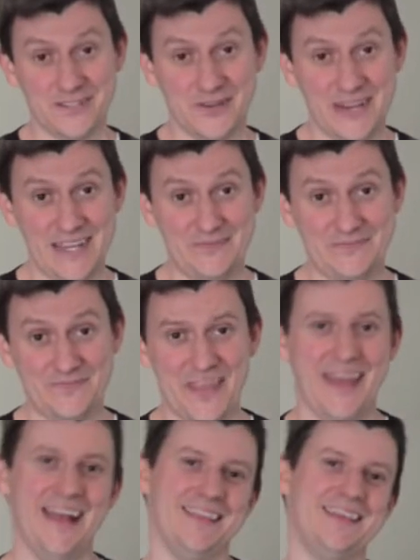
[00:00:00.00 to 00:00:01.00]
Impressory.
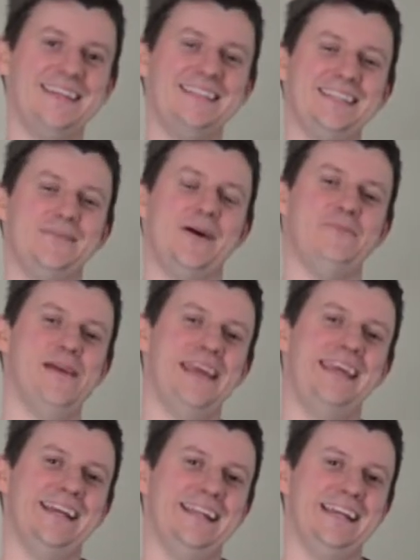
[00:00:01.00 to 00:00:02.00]
This is about
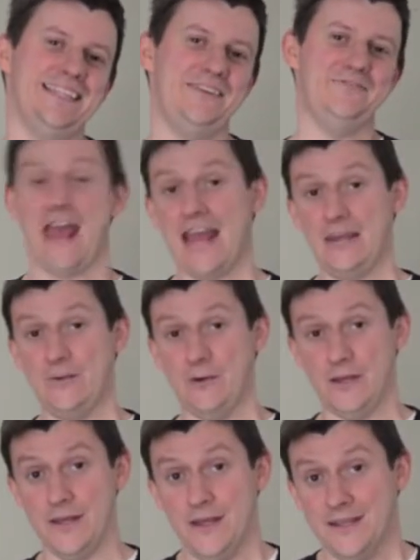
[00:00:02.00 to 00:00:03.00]
making it easy for
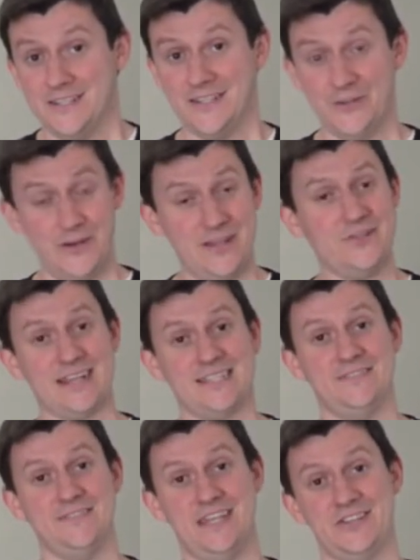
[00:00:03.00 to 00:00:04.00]
anyone to do
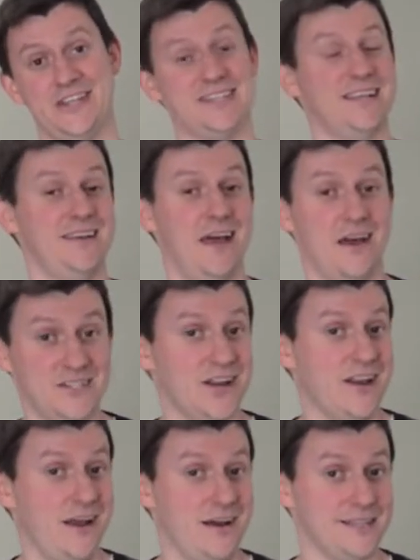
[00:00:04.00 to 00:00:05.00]
interactive teaching to large
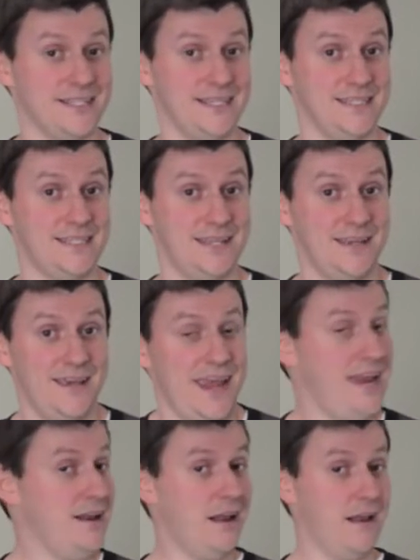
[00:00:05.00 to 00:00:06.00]
classes,
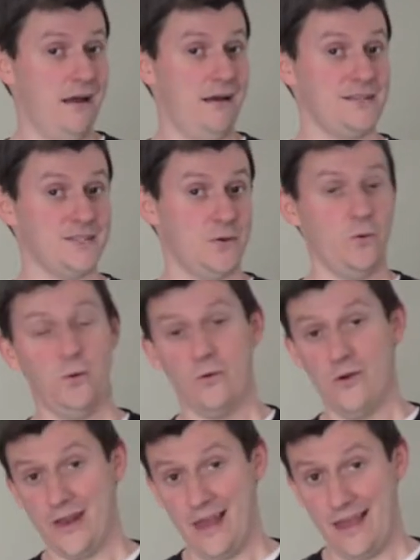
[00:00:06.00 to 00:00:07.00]
in class
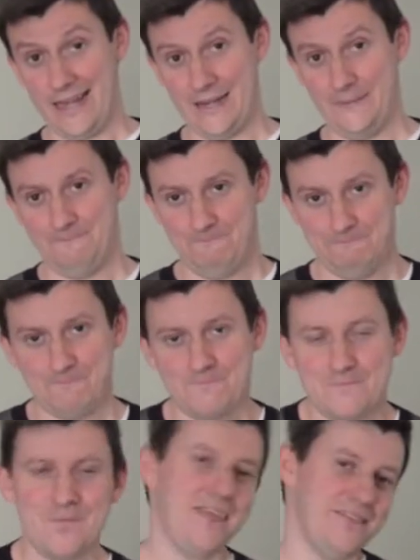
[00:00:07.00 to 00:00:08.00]
or online.
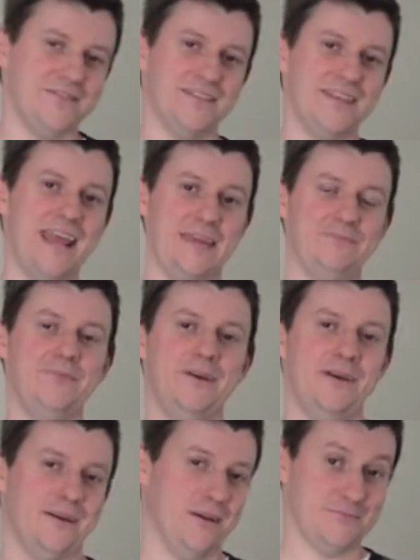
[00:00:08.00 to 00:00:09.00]
The name
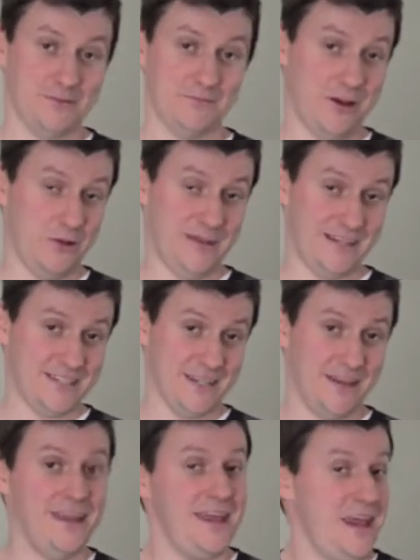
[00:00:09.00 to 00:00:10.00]
comes from helping
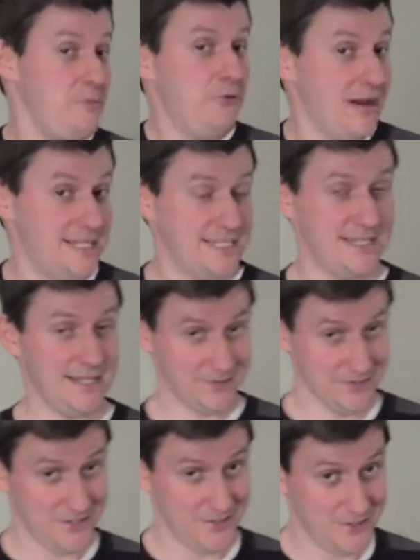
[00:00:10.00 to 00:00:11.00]
to impress
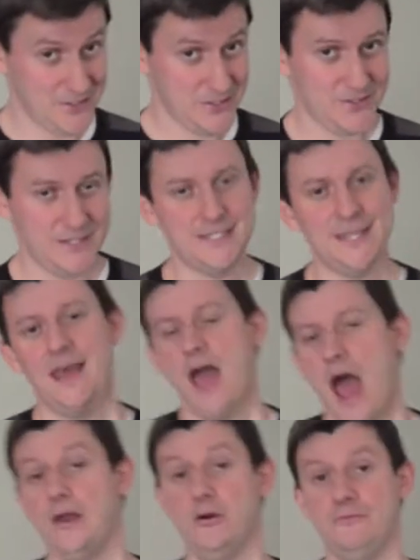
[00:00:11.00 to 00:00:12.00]
things onto your students,
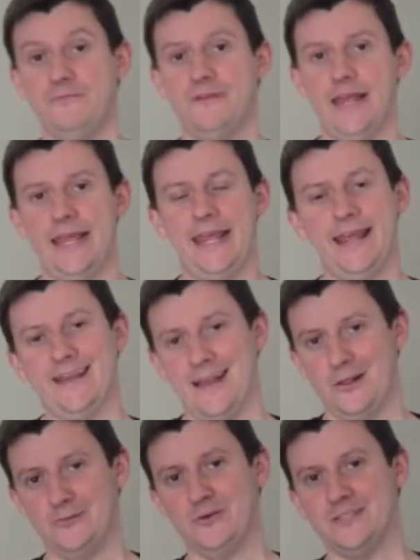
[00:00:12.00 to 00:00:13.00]
and hopefully it'll
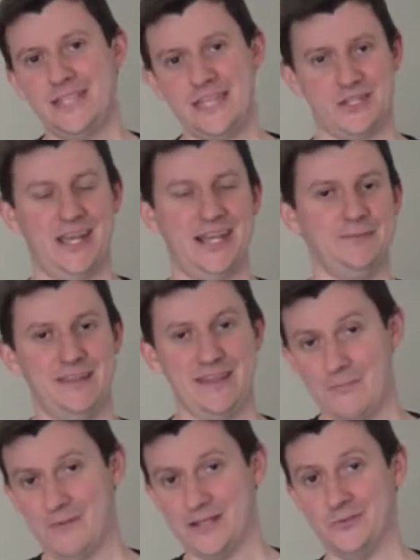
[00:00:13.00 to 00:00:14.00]
help your teaching to be
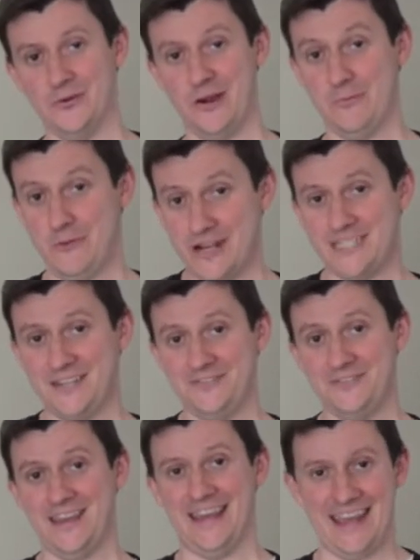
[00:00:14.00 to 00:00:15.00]
that much more
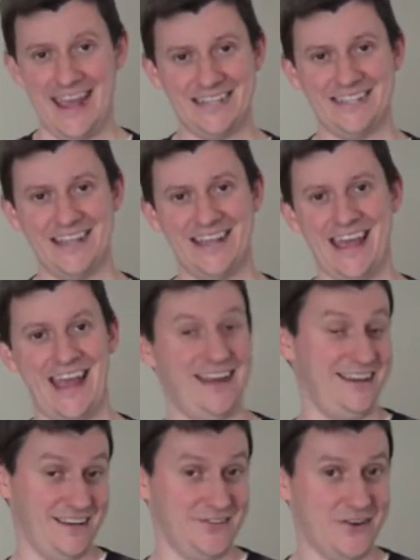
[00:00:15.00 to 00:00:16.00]
impressive, engaging
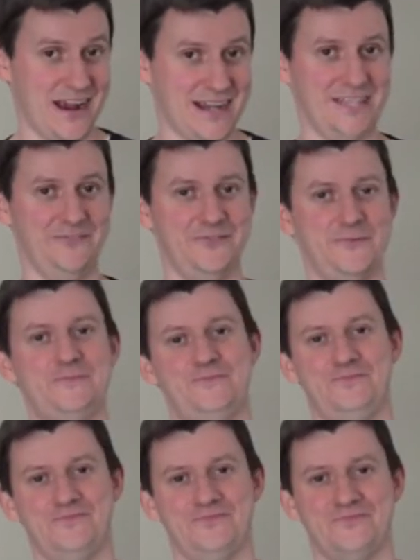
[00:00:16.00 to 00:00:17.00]
and interactive.
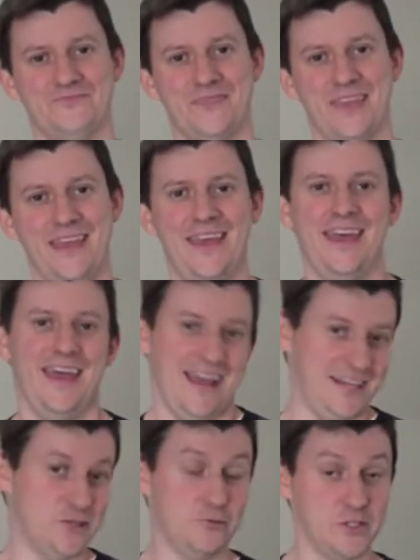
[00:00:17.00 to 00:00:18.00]

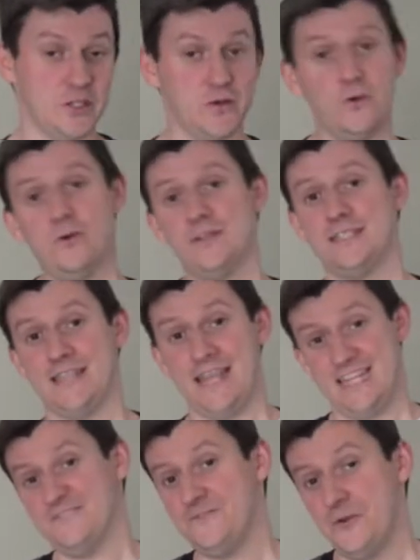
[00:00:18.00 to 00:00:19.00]
It's open source,
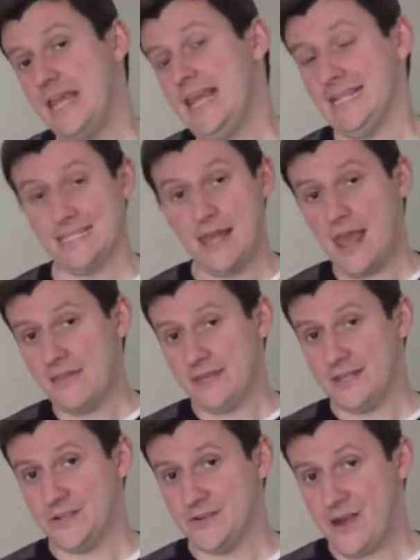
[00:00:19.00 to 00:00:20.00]
it's free, it's live
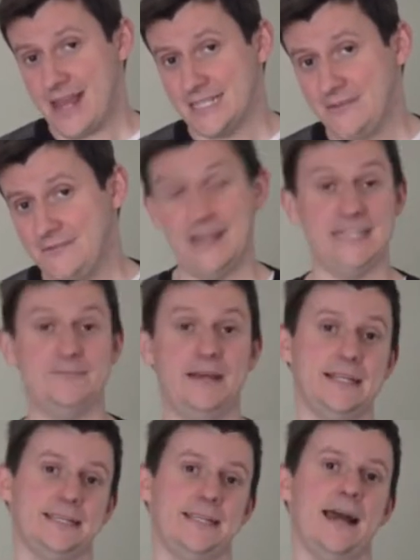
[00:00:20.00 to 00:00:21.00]
and interactive, and it's
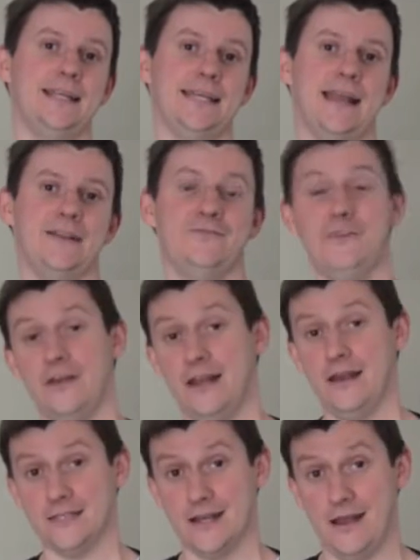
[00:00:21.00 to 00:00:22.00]
being designed to handle
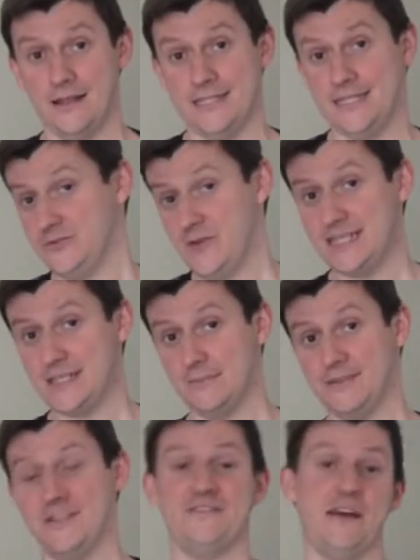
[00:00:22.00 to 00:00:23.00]
very large classes, right
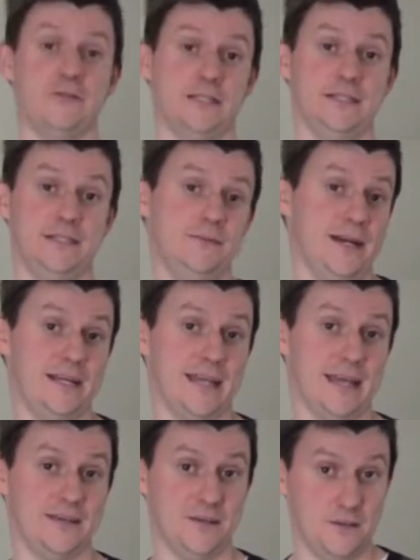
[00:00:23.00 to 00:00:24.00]
up to the thousands you
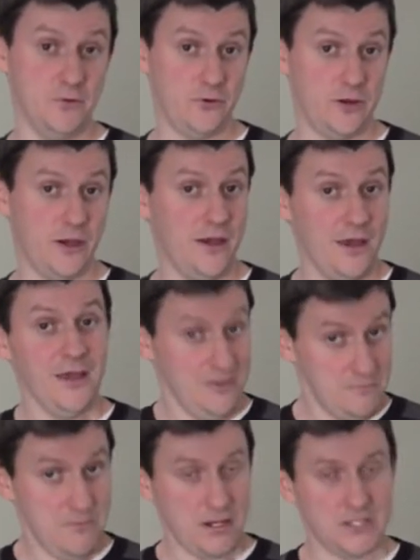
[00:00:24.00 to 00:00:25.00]
might get in a
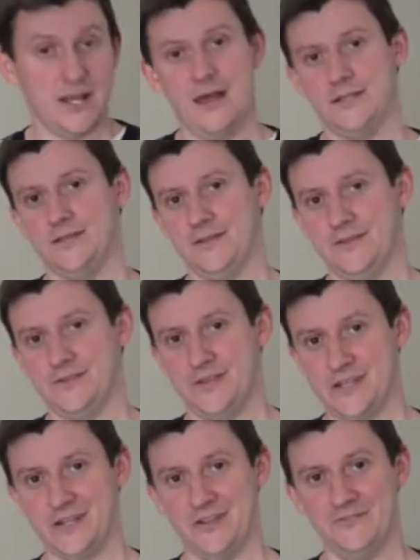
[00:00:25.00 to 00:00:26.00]
MOOC, much larger than
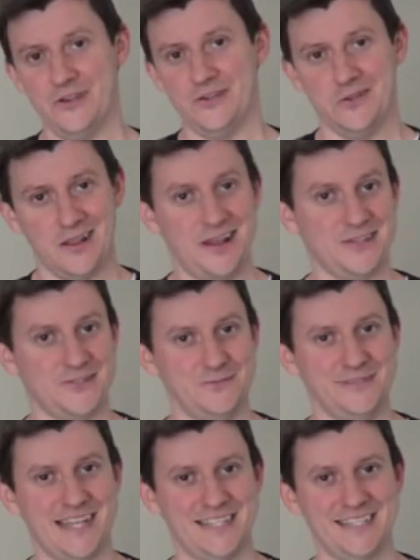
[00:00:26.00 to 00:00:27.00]
traditional virtual
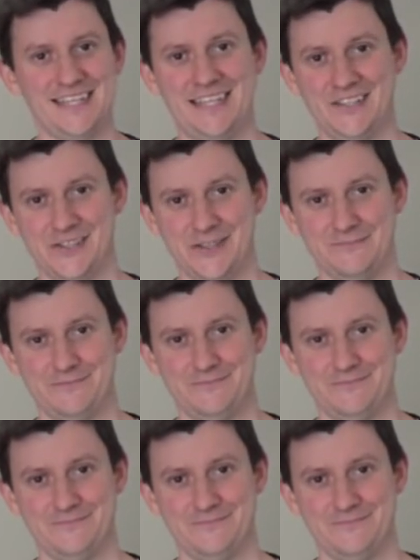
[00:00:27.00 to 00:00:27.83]
classrooms tend to teach.